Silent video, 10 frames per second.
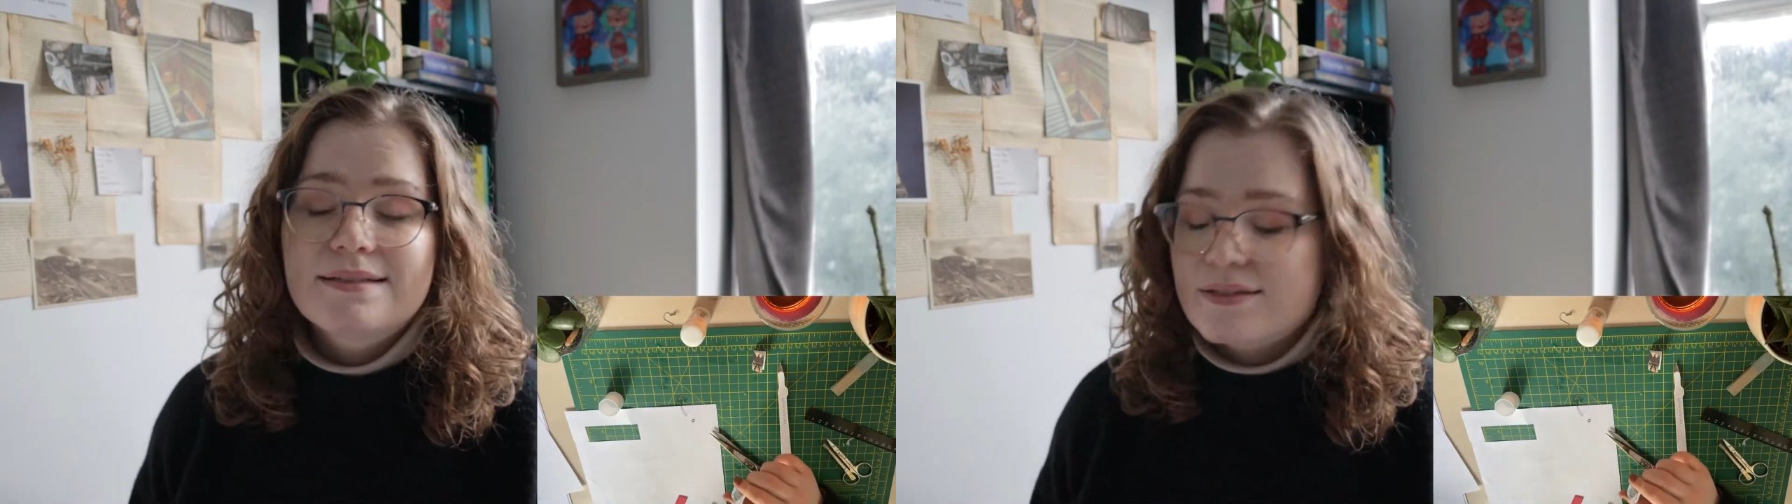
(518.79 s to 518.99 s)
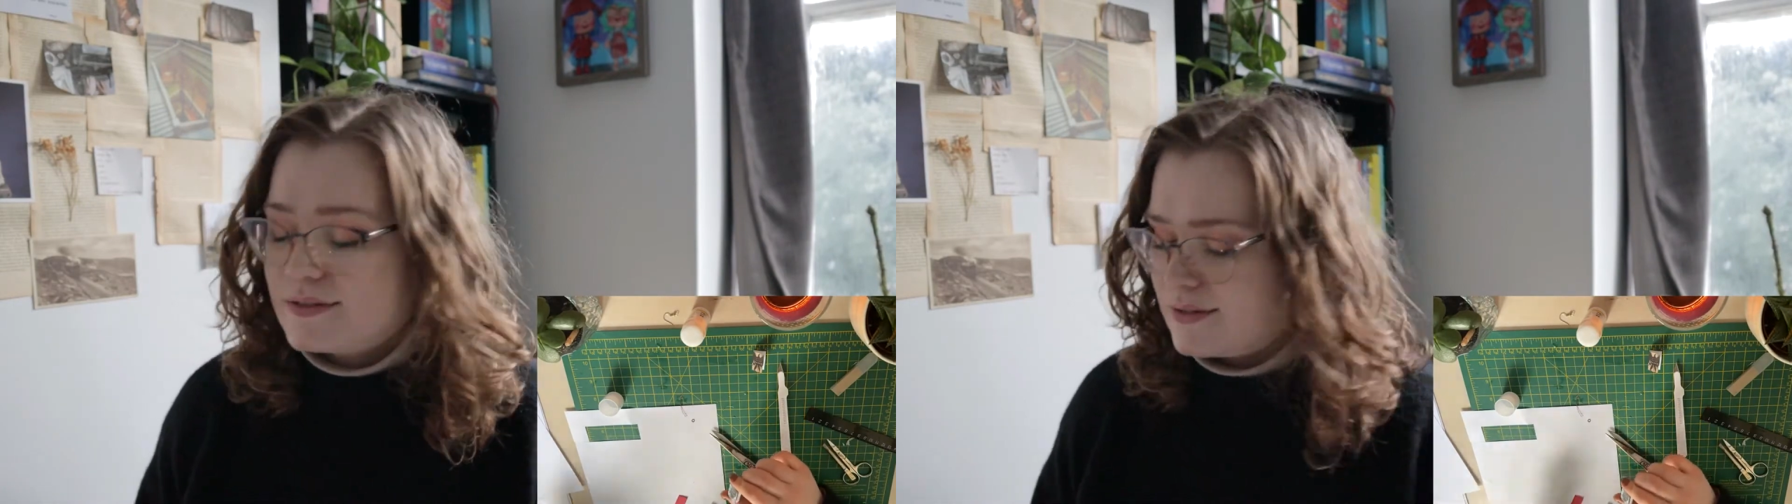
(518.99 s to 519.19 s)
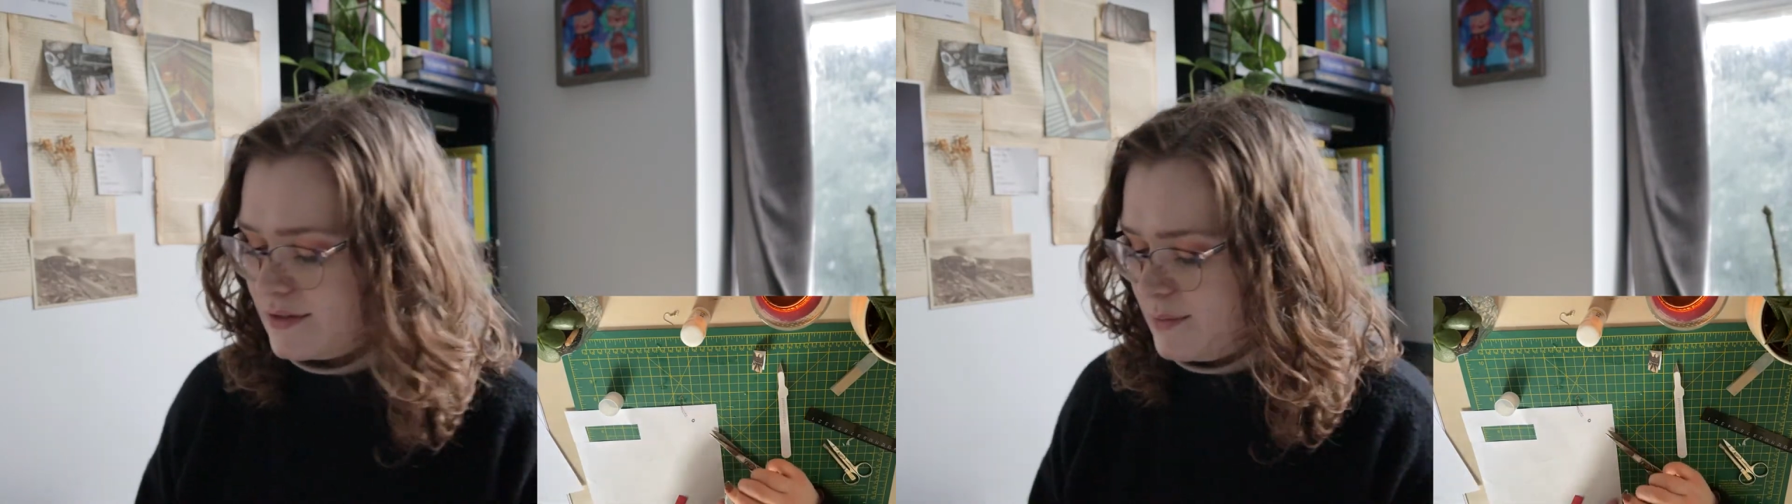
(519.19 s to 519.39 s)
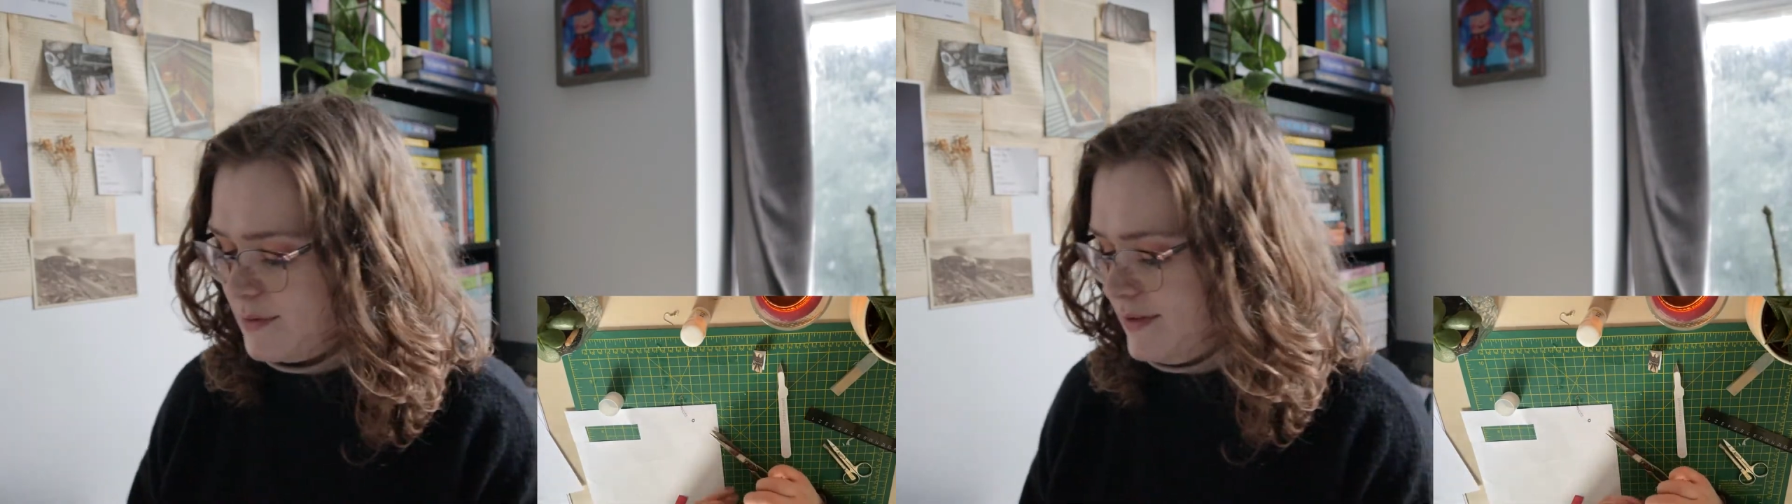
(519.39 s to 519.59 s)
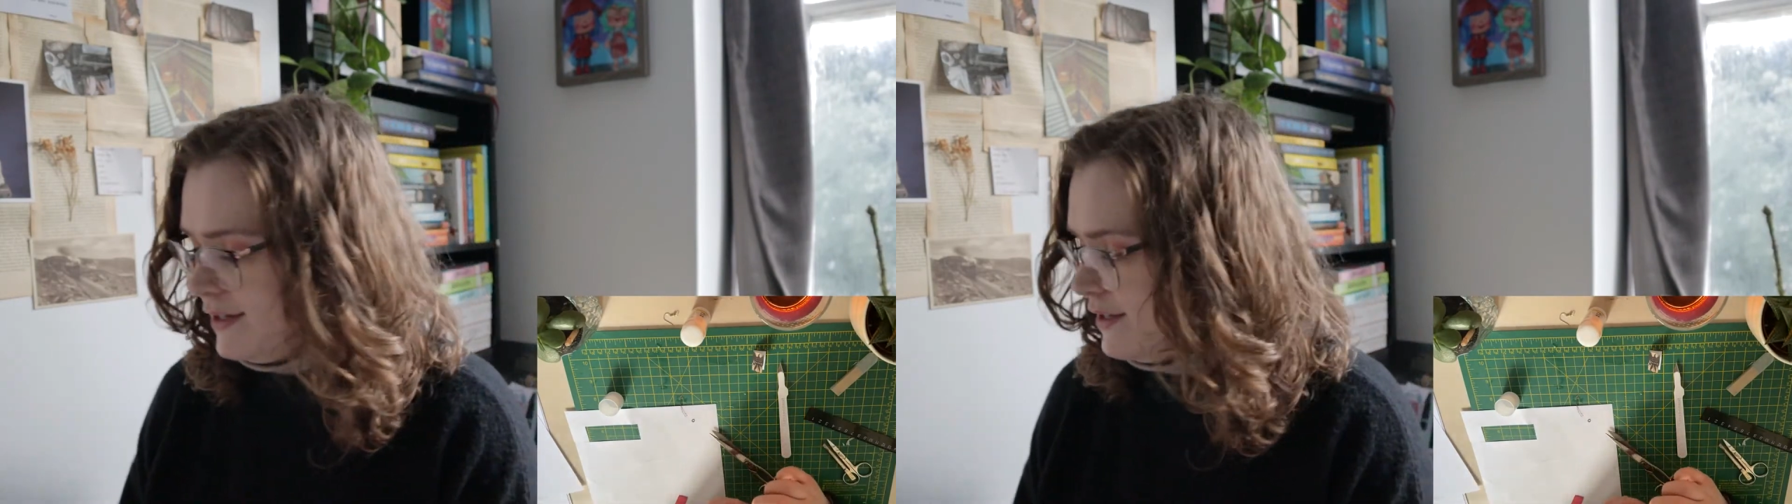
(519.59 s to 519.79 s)
because it's going to be
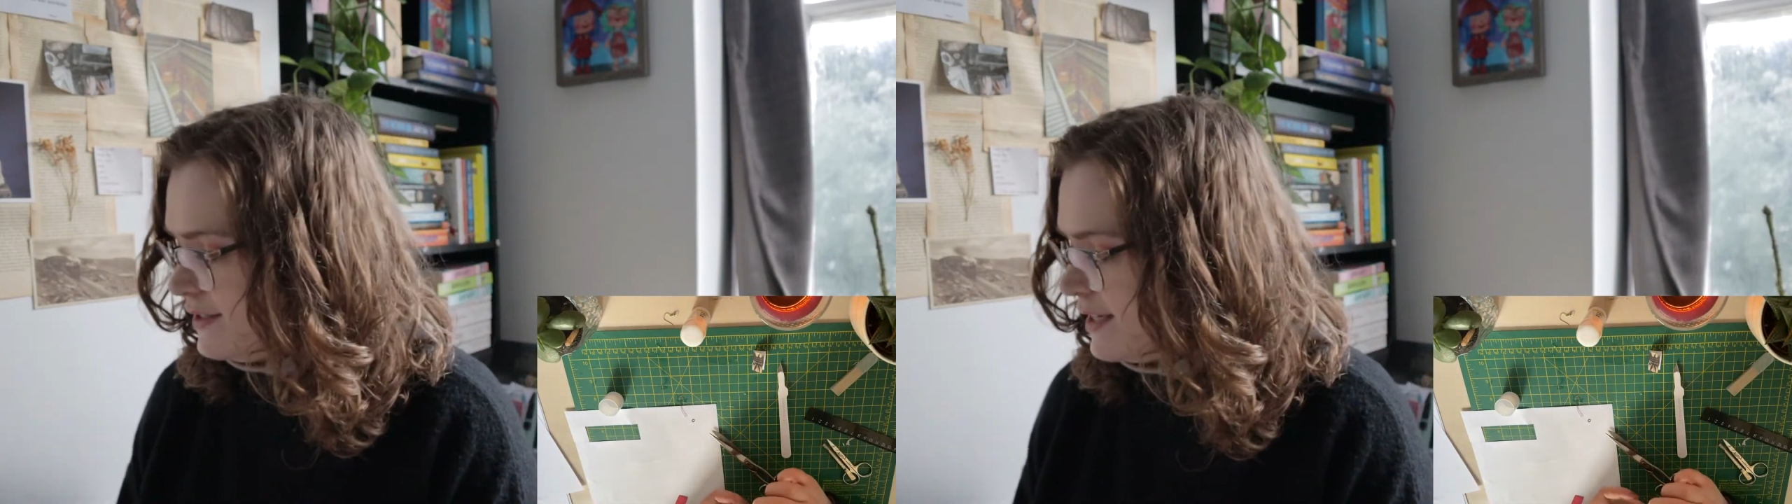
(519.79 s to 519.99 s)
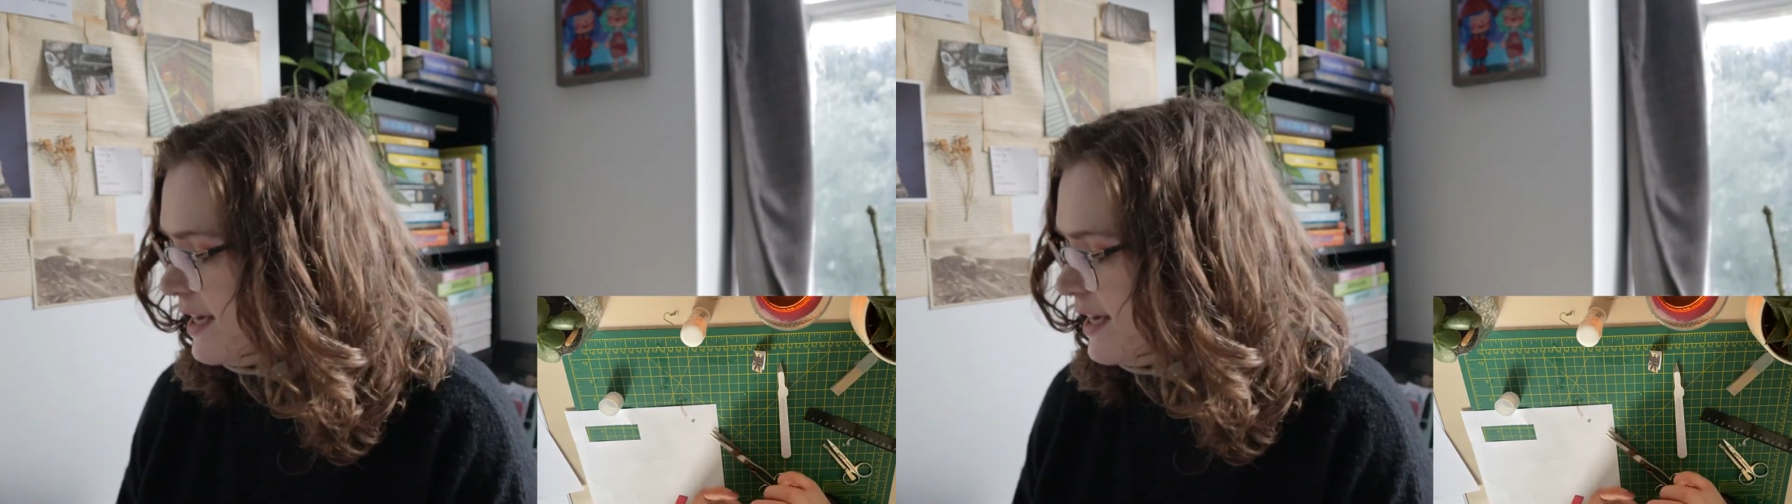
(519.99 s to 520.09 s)
really good.